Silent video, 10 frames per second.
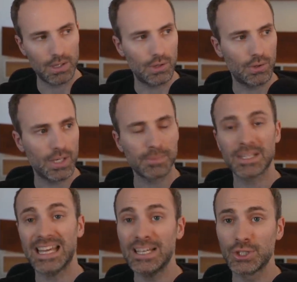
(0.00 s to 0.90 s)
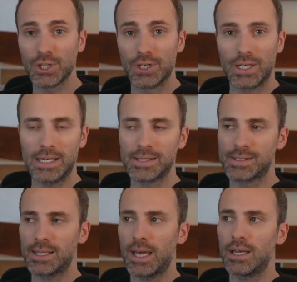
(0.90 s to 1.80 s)
i don't know expectation
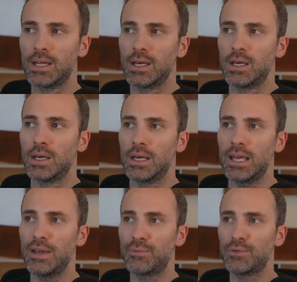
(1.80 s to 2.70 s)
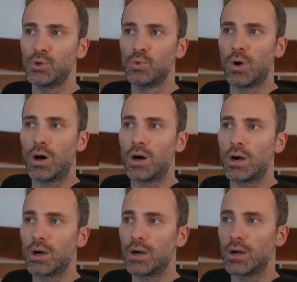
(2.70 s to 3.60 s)
is that if you
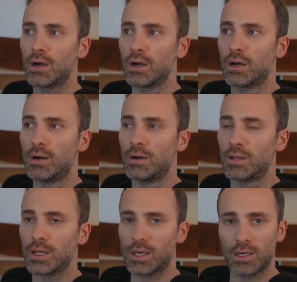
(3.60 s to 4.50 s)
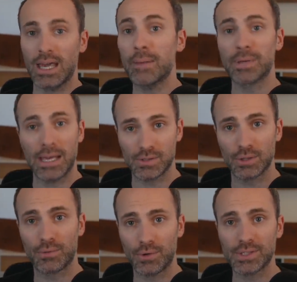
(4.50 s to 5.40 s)
are like a camp
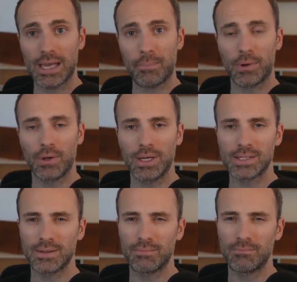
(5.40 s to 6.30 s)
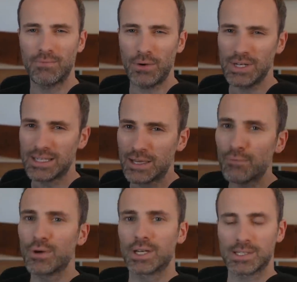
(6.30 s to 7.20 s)
counselor for example it's a very
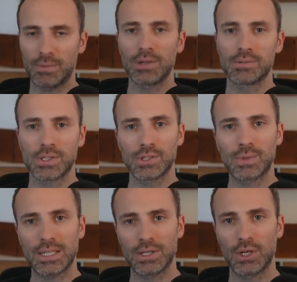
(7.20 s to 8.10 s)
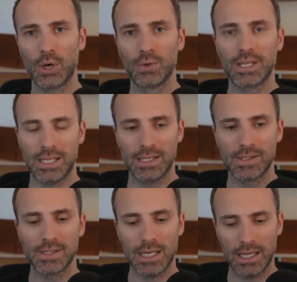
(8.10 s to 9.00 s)
different experience because you get to know the
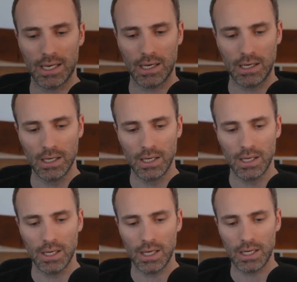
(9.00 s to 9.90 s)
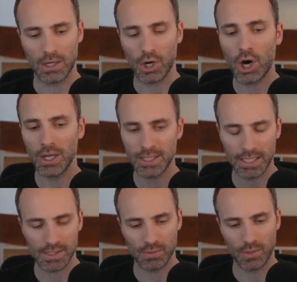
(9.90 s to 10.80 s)
kids in a in a
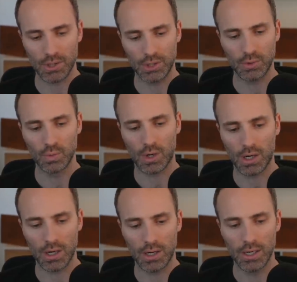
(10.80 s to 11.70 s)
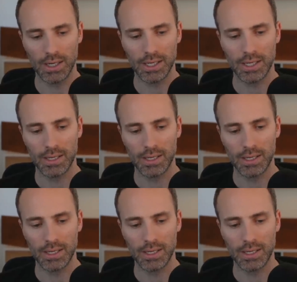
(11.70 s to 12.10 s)
context where you are